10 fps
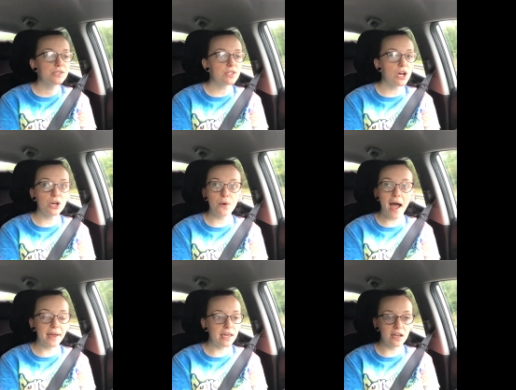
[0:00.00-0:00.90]
So
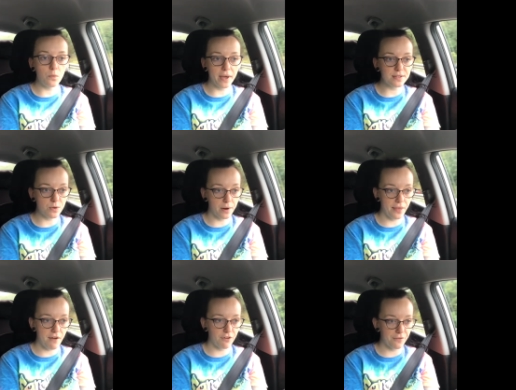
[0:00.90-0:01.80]
I can't wait to wear
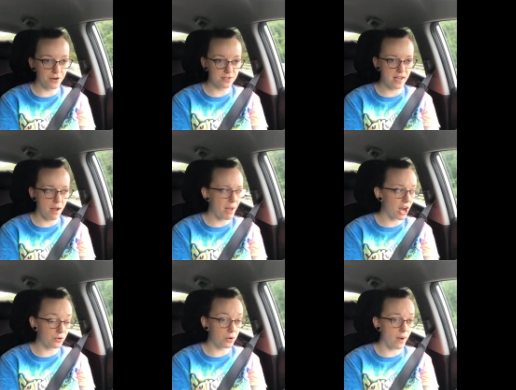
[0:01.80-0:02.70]
that for the first time.
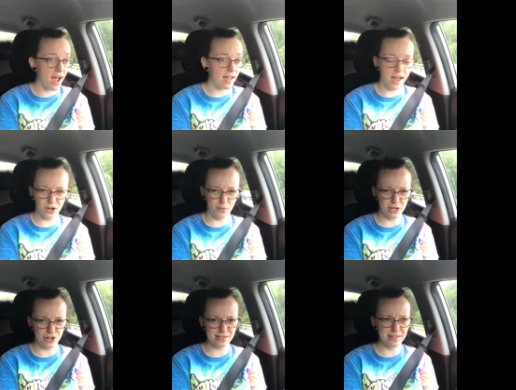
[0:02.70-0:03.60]
I don't know why. I don't
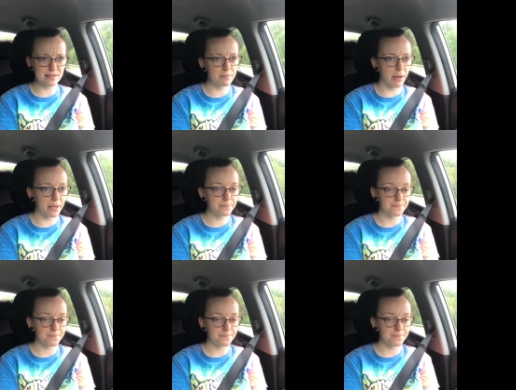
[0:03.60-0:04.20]
wear dresses, but